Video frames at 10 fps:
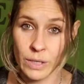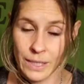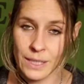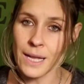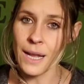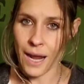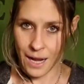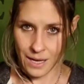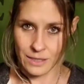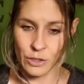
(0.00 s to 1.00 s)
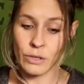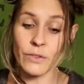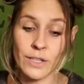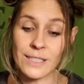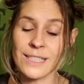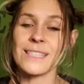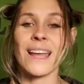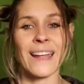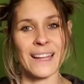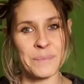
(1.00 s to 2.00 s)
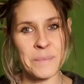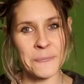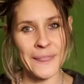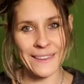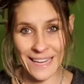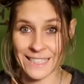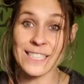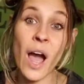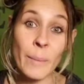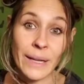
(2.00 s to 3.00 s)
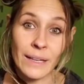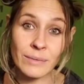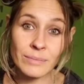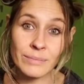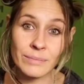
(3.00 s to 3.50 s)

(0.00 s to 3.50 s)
it, and the universe is saying that it's coming.